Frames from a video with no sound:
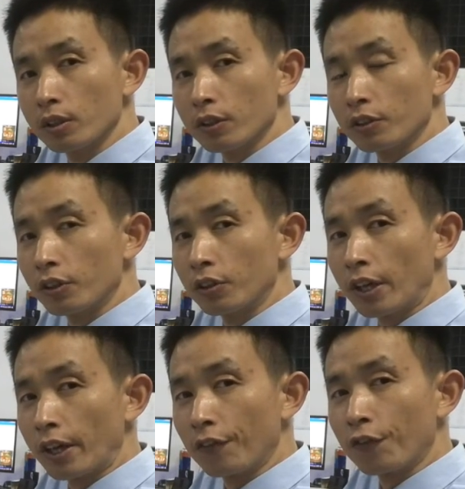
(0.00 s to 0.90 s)
the
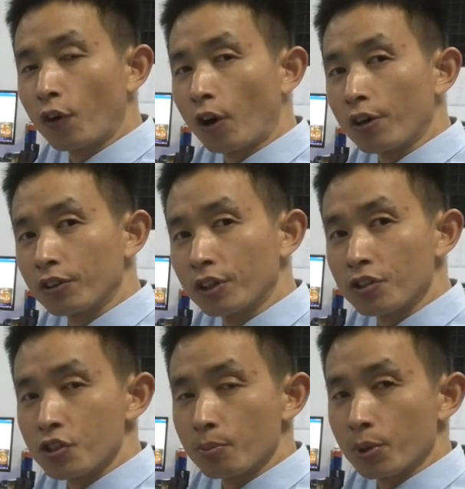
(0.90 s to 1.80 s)
DTF or
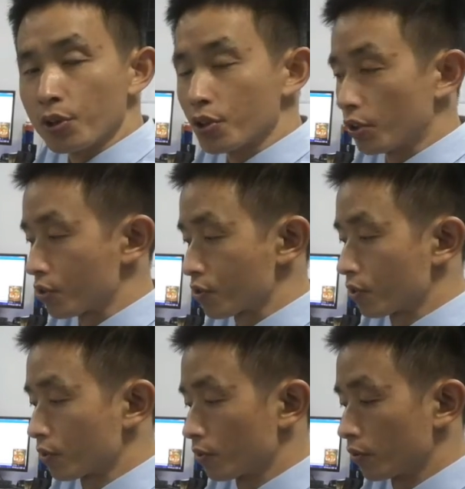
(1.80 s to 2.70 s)
DTG printers.
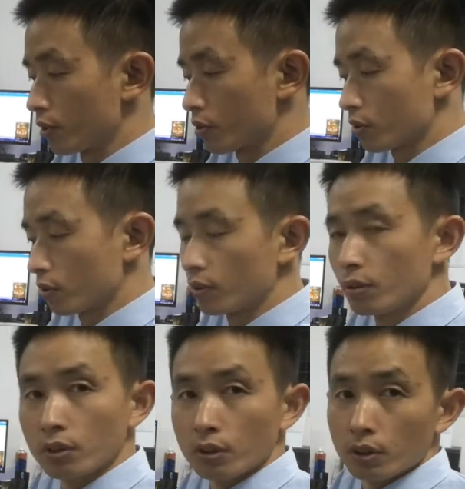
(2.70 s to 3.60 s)
This
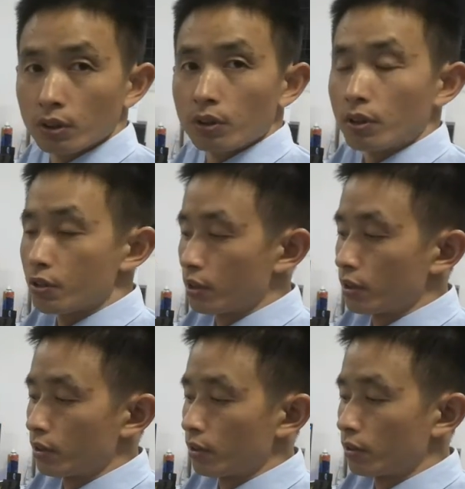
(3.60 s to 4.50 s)
is
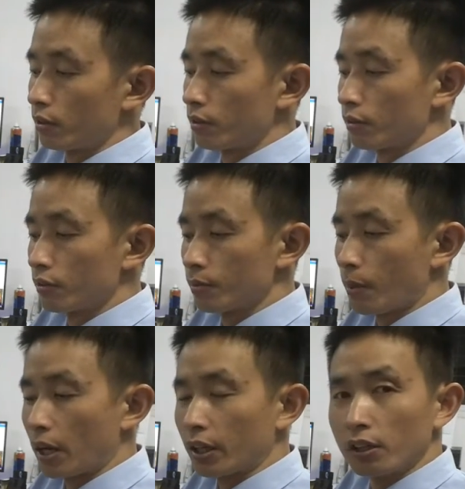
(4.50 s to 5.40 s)

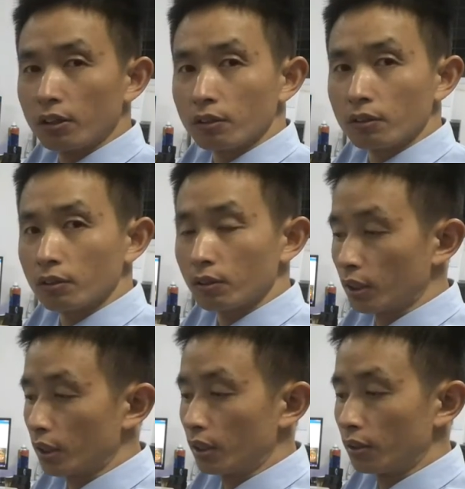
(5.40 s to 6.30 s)
packing.
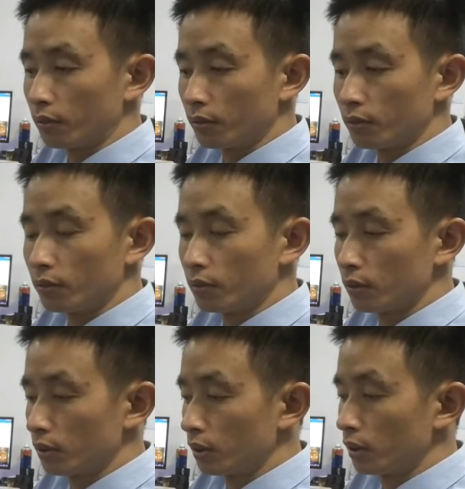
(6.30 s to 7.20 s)
Okay.
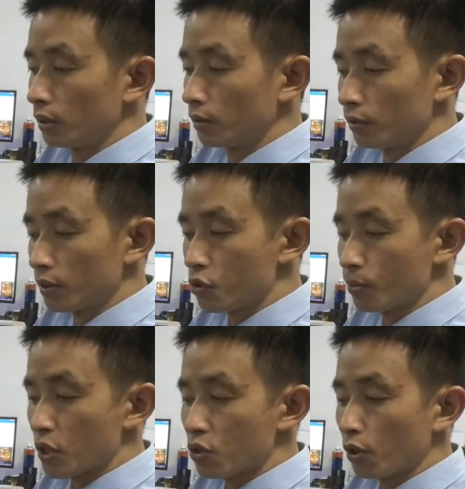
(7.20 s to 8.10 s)
The
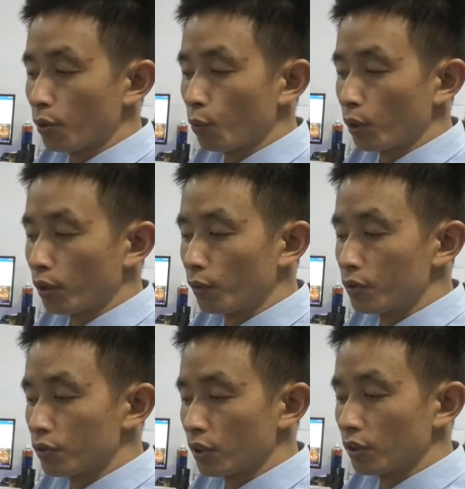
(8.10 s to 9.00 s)
special working
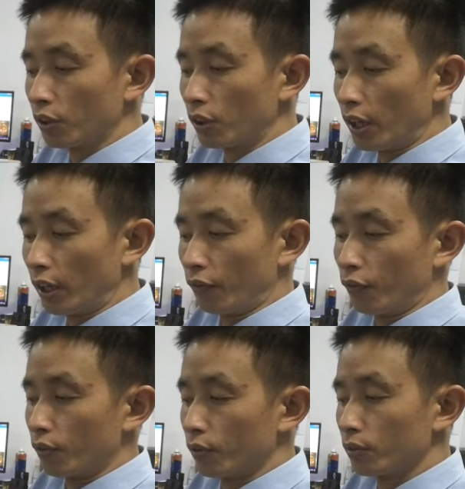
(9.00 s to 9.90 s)
with the DTF.
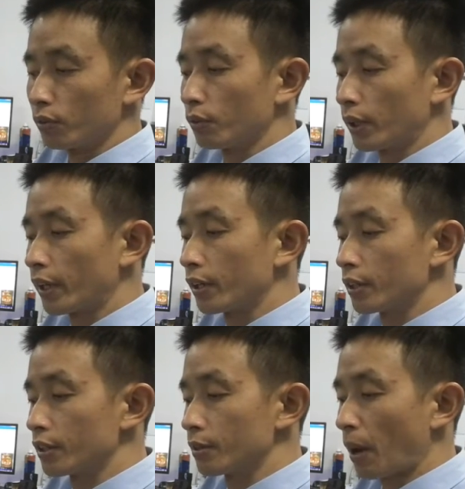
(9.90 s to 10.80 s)
Here
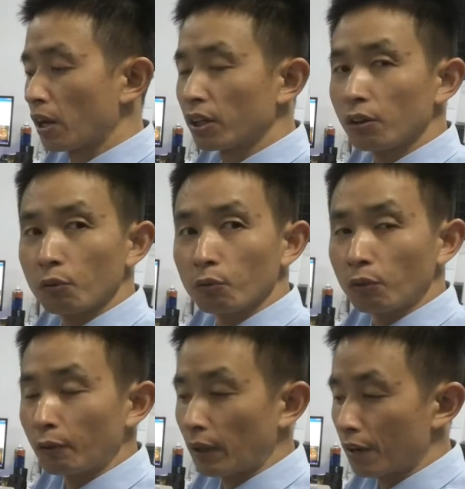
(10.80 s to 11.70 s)
in packing
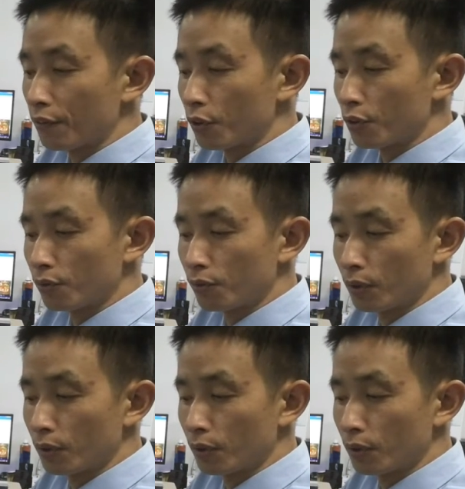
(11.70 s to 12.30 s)
we have a